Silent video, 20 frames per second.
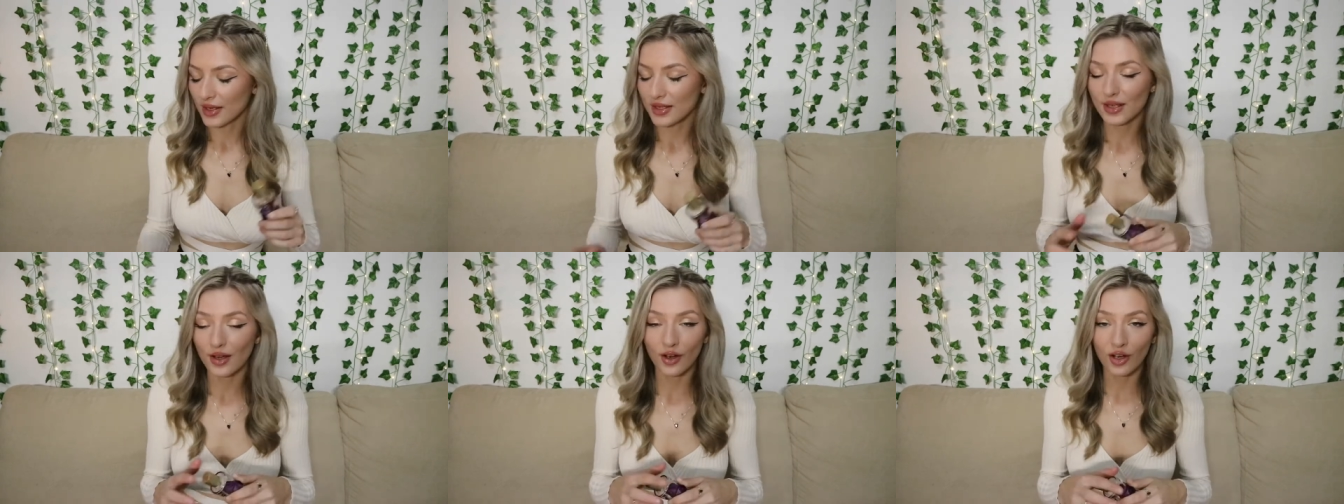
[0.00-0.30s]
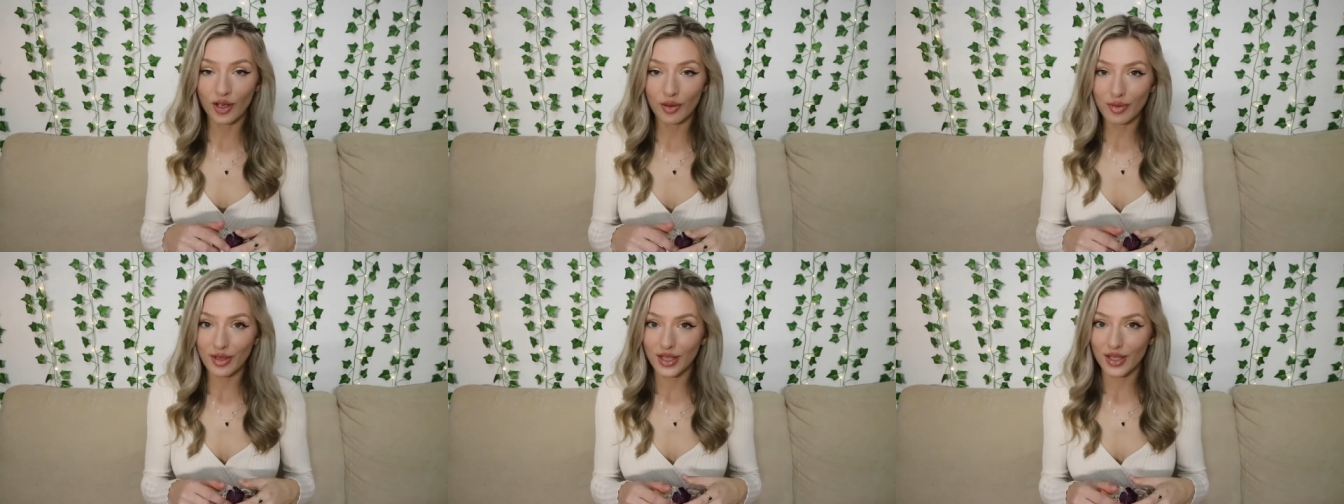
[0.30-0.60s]

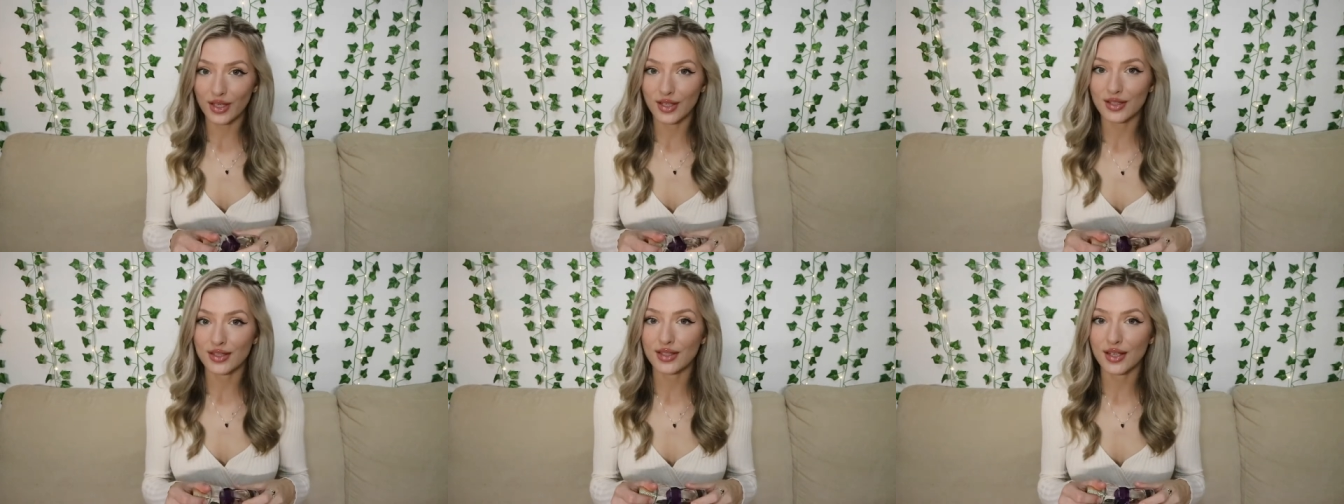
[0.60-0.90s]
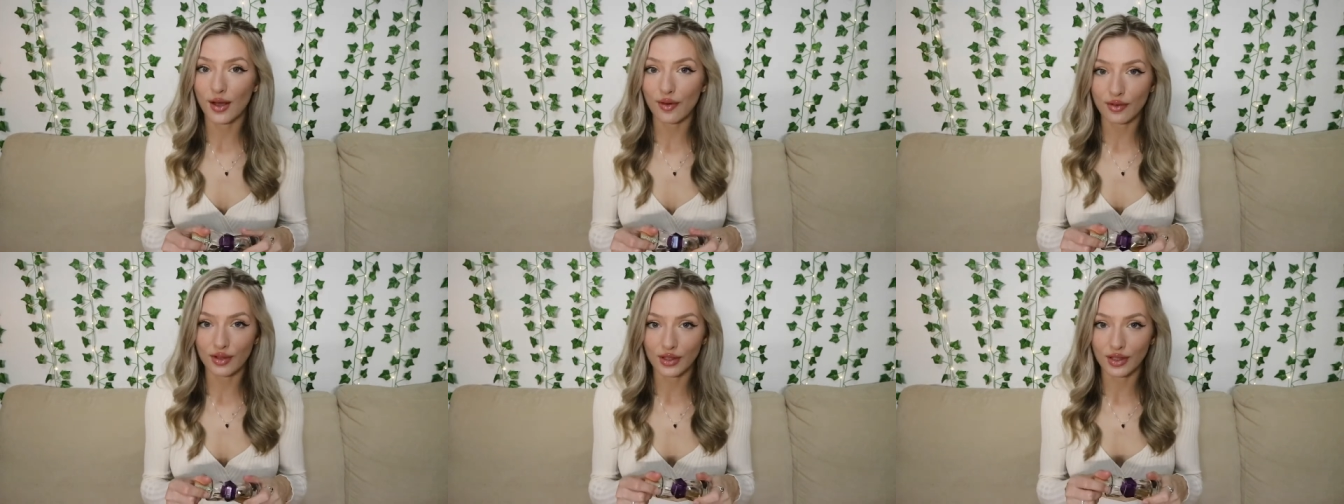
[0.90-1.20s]
Tonka bean is
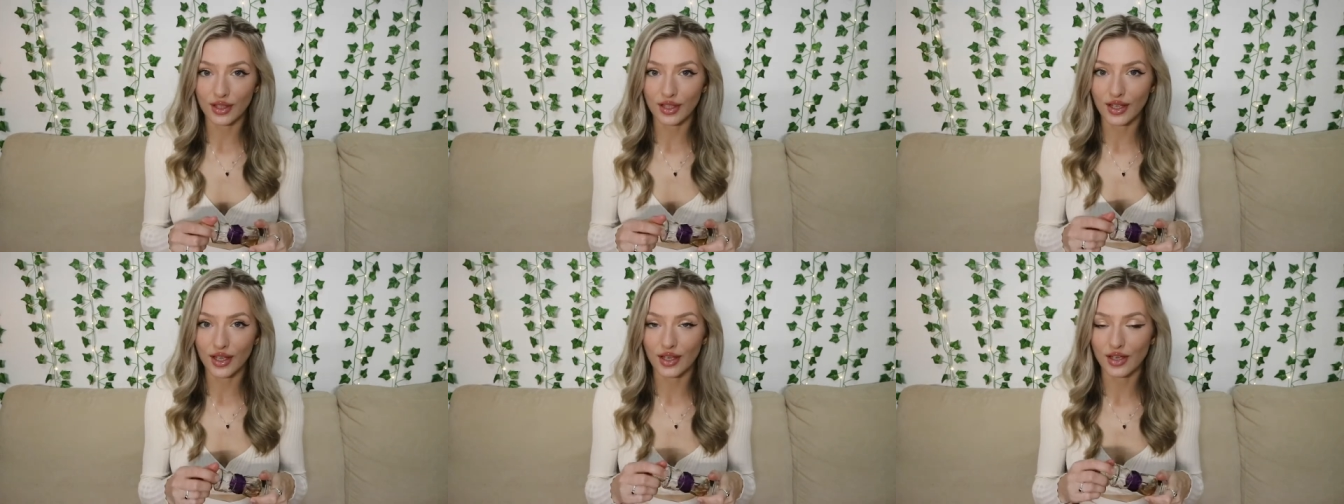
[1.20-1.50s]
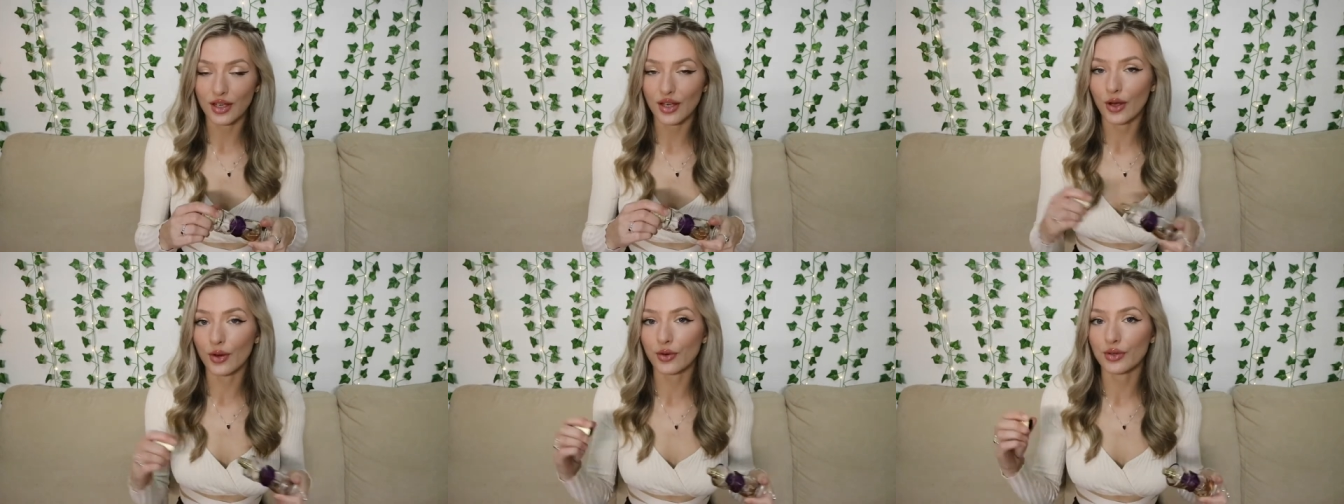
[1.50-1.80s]
definitely a
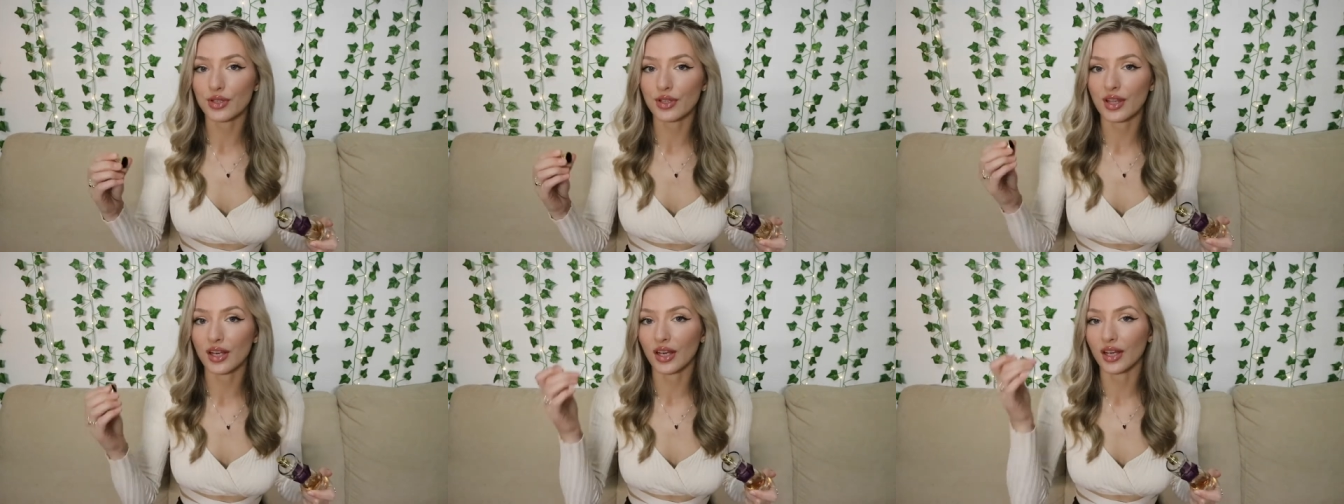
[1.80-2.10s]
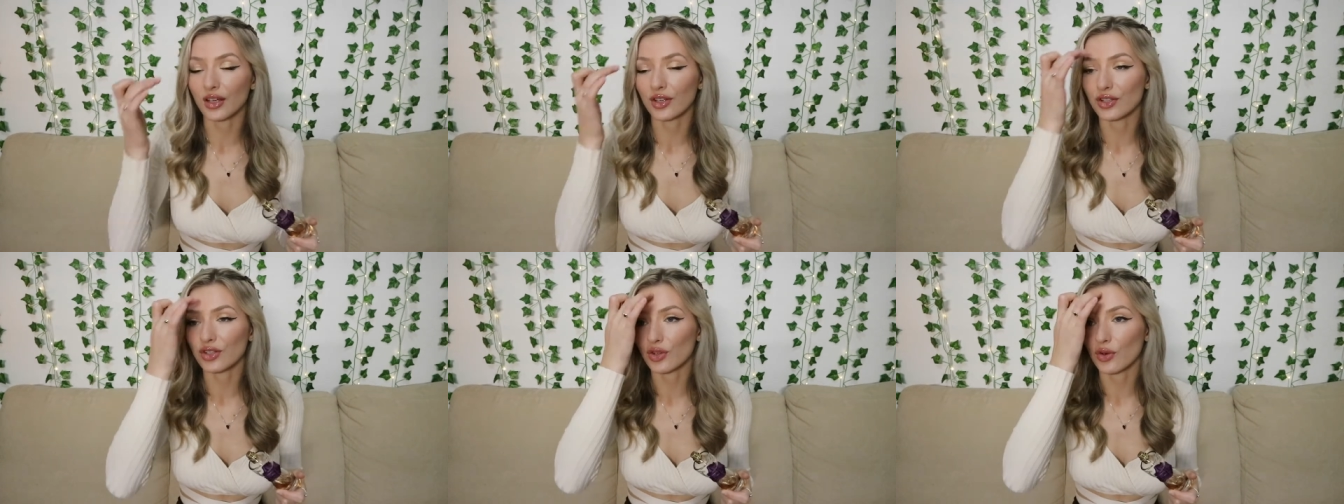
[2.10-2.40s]
note that I
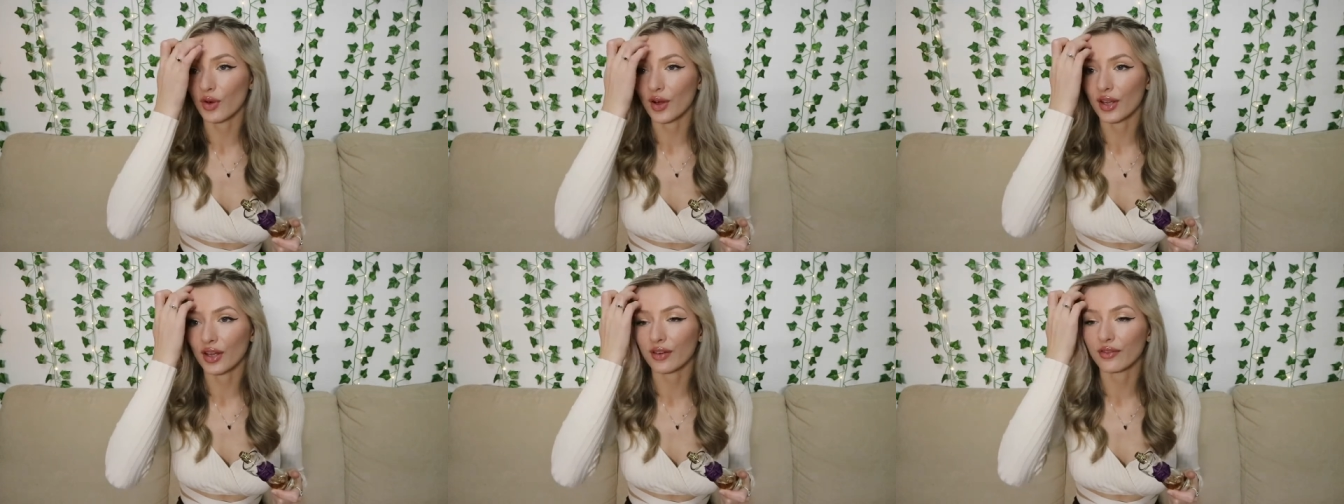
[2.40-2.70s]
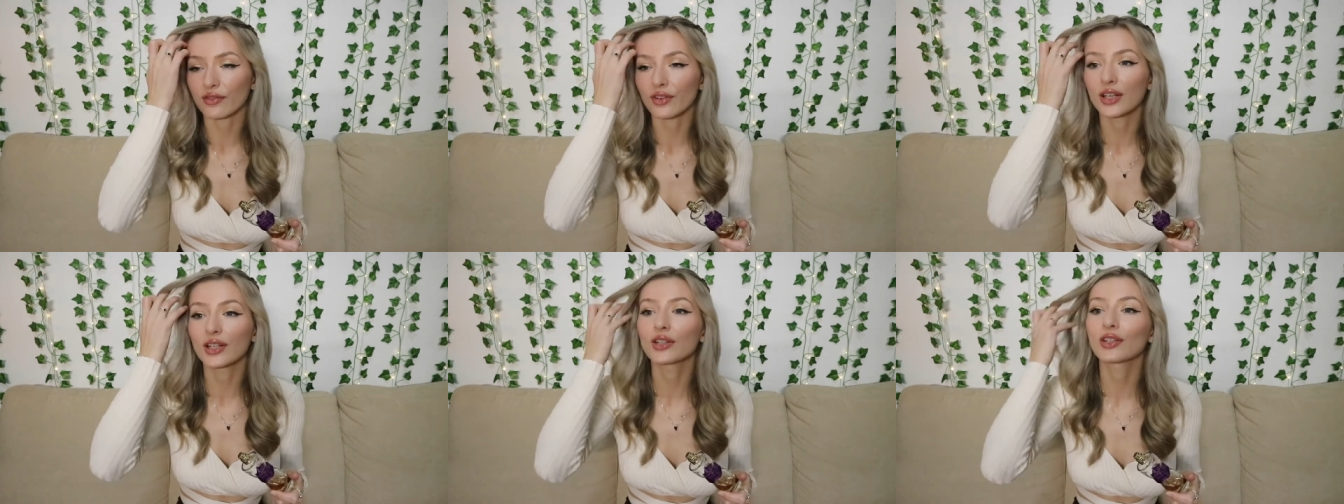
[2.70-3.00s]
enjoy in
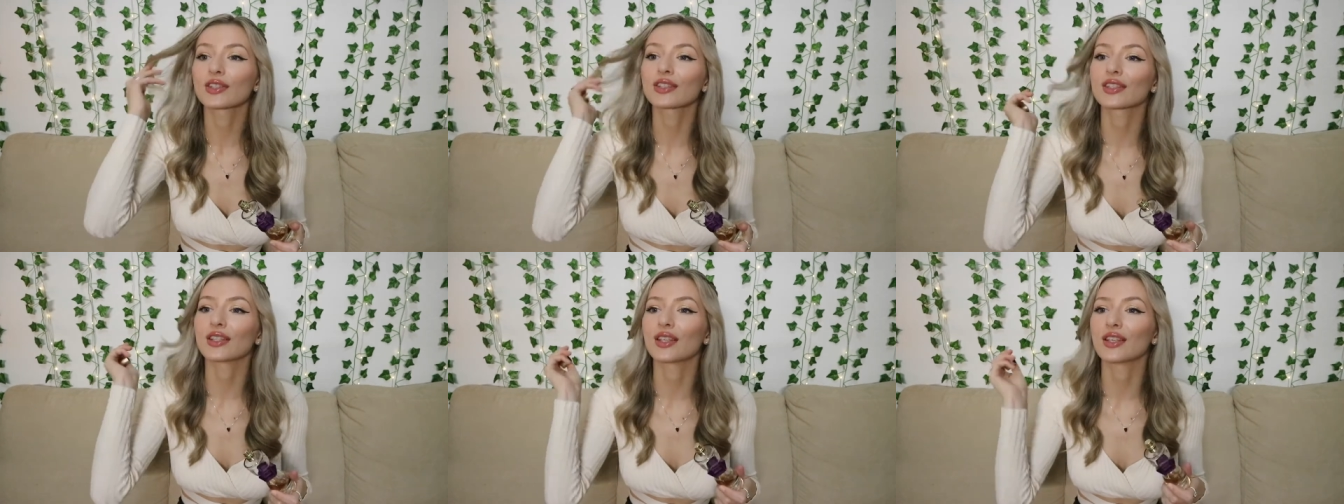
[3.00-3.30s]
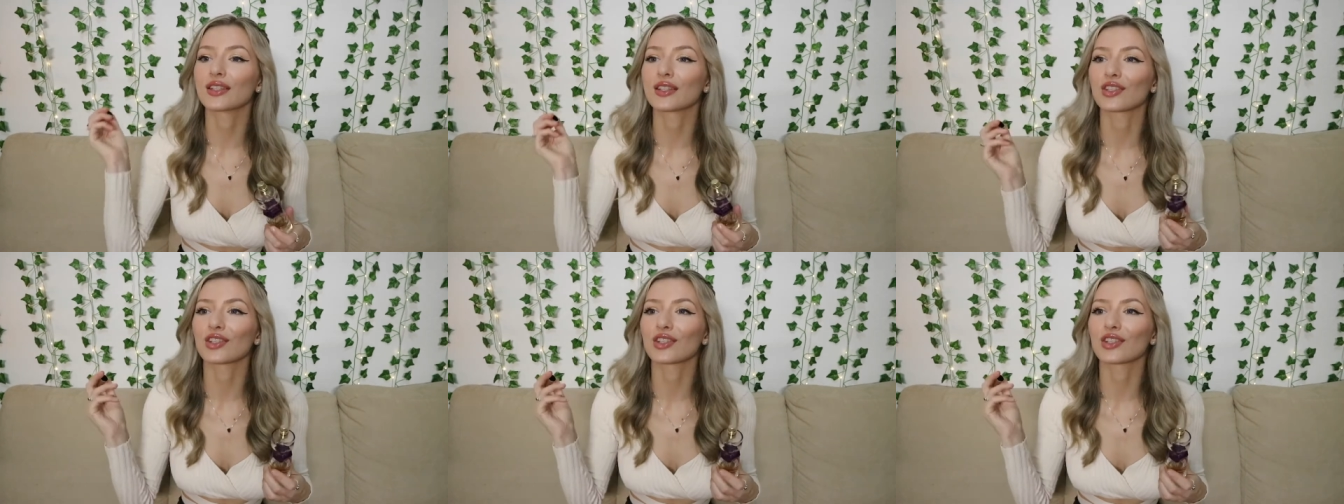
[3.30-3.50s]
fragrances.